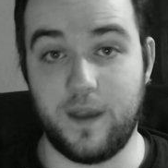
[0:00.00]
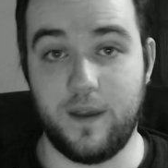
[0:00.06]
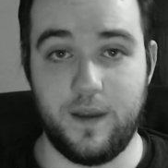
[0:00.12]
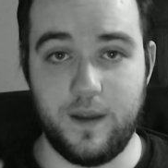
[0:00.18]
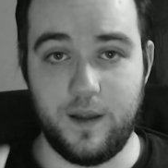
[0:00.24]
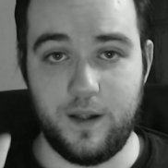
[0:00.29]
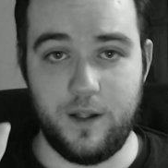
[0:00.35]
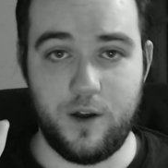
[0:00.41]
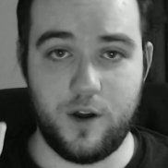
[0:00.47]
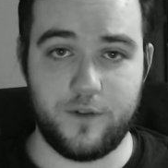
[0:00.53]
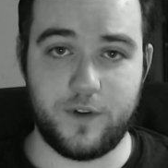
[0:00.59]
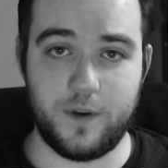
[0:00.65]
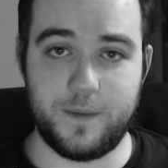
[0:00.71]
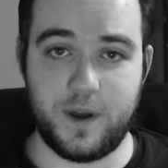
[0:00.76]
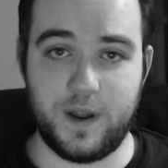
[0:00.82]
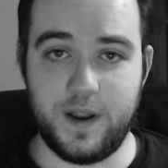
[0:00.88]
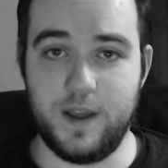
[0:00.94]
Hello
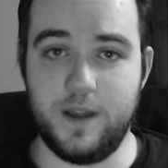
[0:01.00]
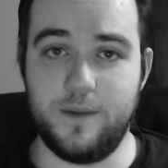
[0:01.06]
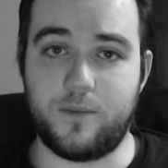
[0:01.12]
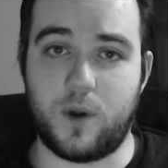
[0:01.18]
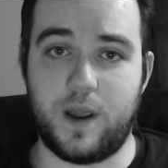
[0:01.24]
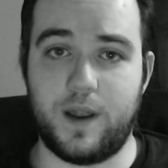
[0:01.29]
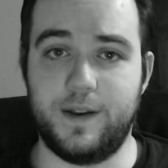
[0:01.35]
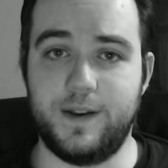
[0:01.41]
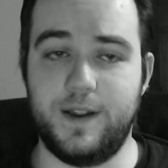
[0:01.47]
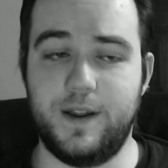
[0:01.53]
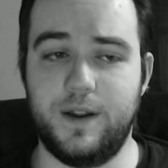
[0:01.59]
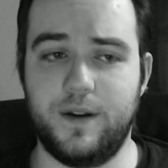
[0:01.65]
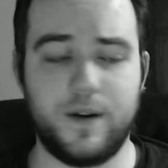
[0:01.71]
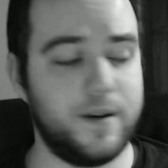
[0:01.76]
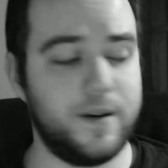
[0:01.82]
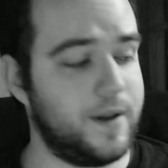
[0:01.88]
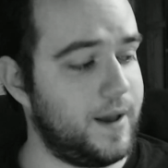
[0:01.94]
everybody, Brandon
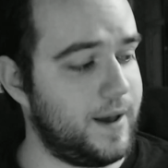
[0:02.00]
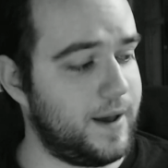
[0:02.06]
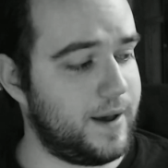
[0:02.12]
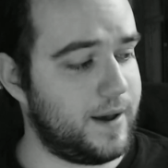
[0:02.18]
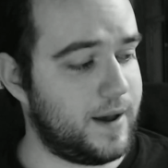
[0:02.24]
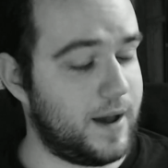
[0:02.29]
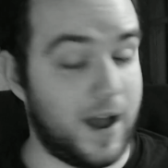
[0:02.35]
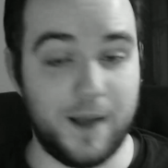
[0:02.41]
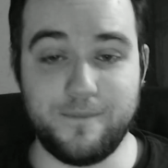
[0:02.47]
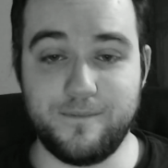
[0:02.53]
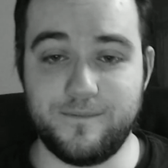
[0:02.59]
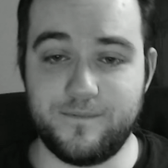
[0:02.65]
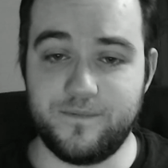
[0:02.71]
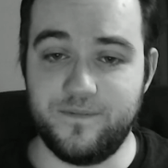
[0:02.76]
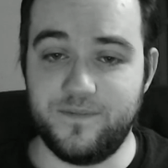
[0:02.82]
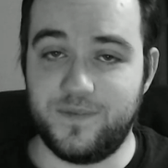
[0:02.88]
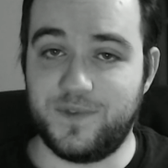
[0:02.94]
here. Uh, I'm
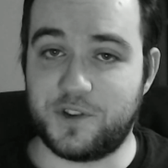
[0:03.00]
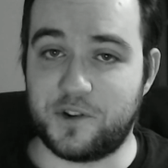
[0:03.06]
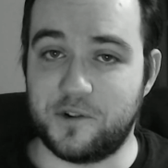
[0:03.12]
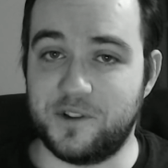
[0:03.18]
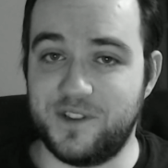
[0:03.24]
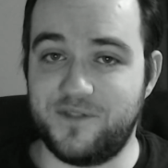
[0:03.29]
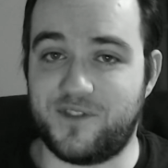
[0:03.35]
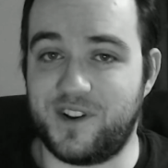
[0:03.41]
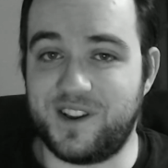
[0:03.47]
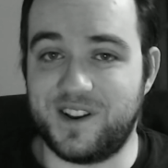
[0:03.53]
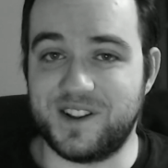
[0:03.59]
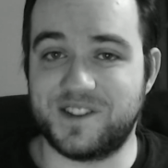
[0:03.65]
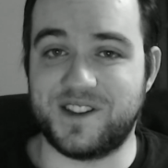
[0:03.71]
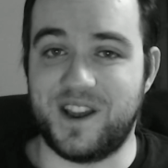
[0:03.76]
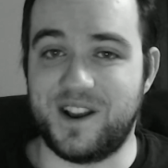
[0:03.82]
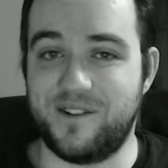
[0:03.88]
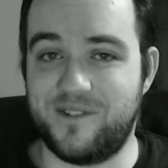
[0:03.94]
totally fucking
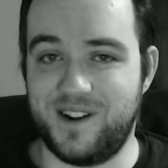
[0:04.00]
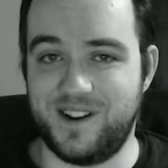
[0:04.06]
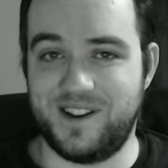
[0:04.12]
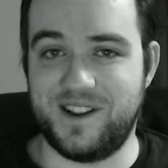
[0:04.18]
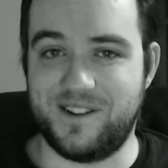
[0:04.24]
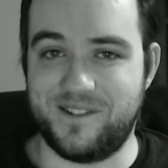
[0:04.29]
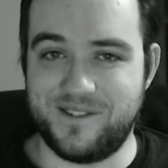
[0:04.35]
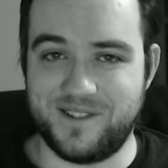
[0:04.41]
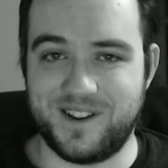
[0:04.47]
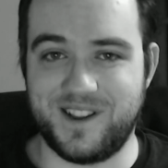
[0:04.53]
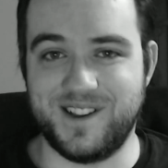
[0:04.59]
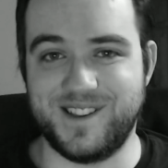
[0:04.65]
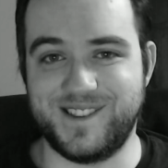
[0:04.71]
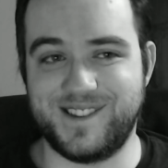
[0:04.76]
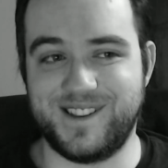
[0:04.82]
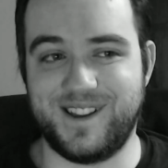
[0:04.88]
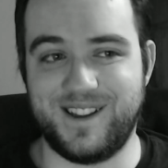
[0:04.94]
excited right now
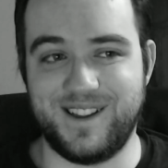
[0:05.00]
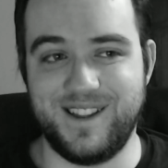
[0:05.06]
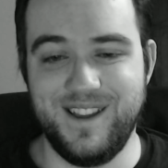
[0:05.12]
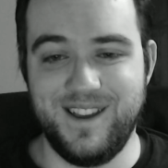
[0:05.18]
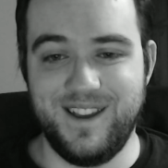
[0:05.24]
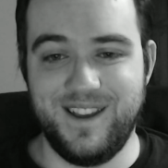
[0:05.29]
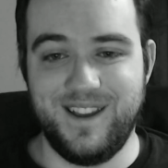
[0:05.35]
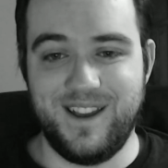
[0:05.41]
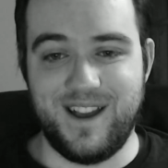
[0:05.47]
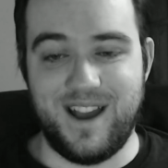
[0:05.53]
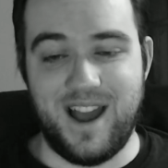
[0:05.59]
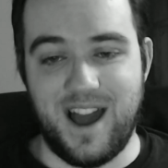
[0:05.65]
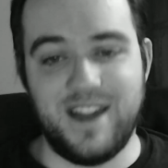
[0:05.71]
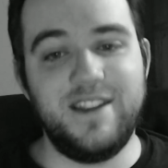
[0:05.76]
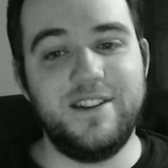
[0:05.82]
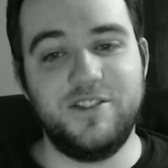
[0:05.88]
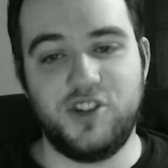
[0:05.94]
because uh, I, I,
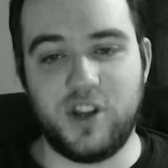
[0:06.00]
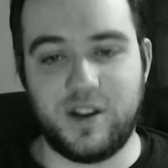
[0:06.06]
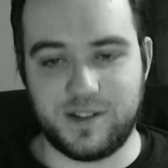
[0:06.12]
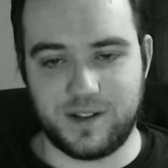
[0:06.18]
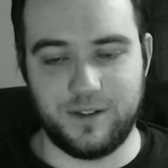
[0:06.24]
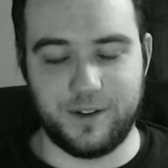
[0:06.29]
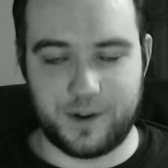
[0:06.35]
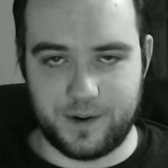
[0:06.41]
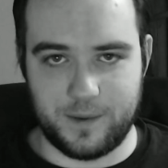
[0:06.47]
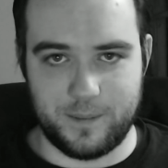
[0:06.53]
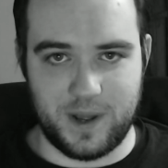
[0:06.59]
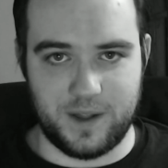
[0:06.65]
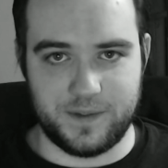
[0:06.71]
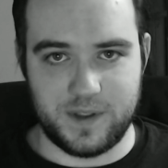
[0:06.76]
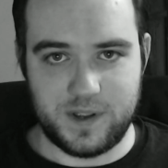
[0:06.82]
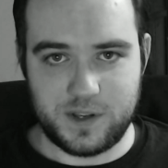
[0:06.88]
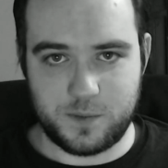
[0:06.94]
didn't just learn about
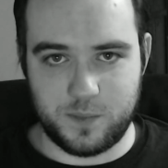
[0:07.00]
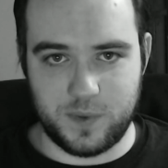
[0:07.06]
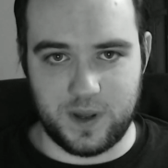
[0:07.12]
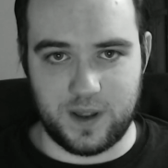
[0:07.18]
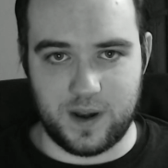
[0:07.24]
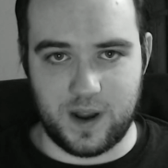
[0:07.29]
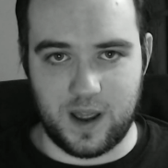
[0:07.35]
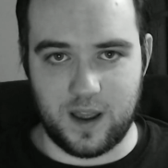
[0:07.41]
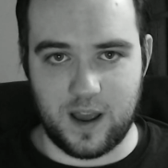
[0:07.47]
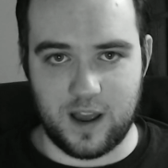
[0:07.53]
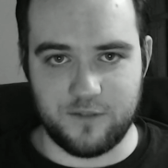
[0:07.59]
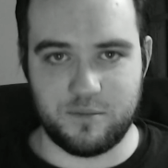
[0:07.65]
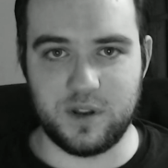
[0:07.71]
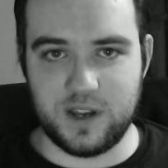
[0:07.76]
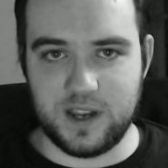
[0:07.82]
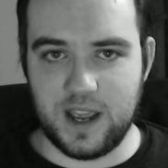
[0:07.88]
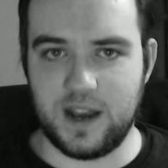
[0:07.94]
this, but I, have
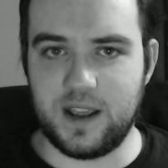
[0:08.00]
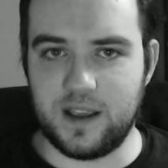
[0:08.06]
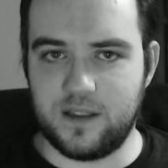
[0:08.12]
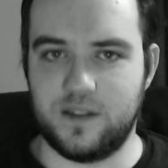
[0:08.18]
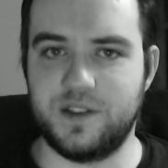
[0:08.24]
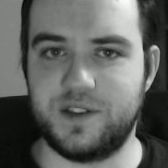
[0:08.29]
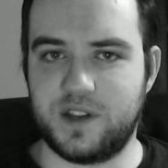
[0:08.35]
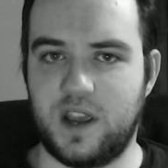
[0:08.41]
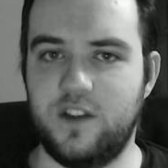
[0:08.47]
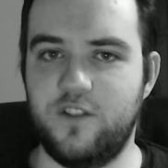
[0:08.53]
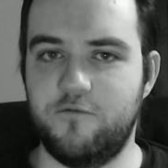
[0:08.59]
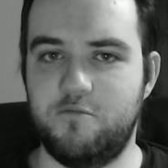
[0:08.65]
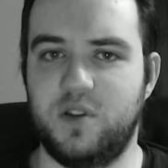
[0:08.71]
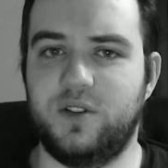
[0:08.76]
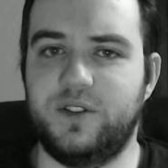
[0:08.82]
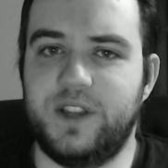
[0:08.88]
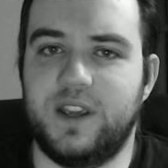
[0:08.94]
been getting this kind of
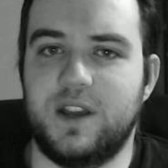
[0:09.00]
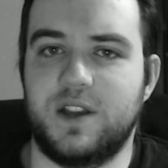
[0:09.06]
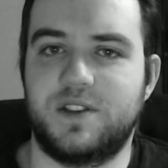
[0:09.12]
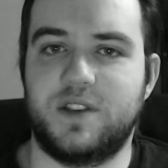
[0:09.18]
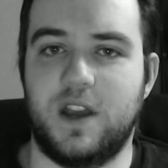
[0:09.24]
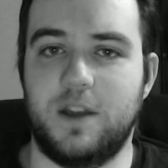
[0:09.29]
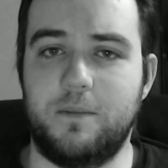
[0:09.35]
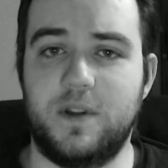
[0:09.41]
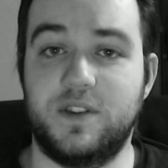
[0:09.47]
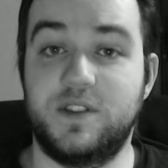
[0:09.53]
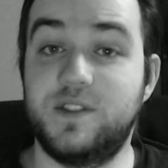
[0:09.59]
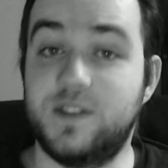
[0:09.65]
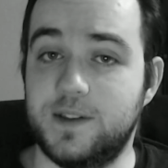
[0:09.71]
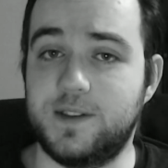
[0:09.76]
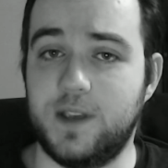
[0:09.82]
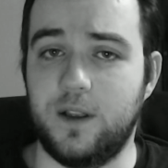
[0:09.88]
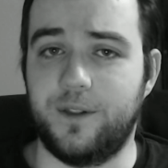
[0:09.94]
building excitement
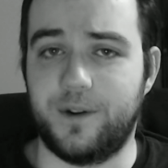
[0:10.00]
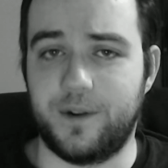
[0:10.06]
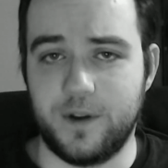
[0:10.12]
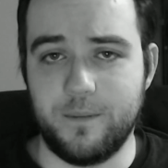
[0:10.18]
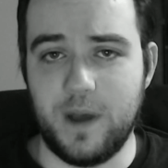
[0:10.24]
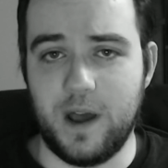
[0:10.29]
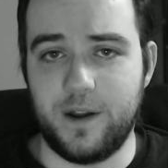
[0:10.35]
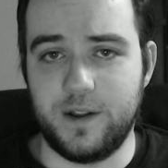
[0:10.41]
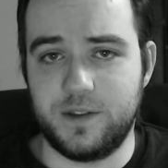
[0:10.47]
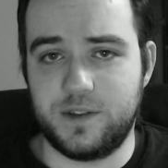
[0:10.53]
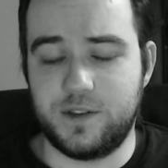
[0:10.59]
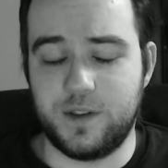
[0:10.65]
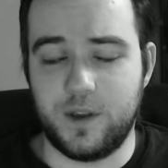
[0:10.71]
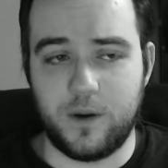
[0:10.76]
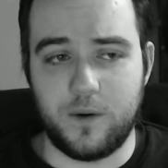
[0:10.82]
since I learned about it. So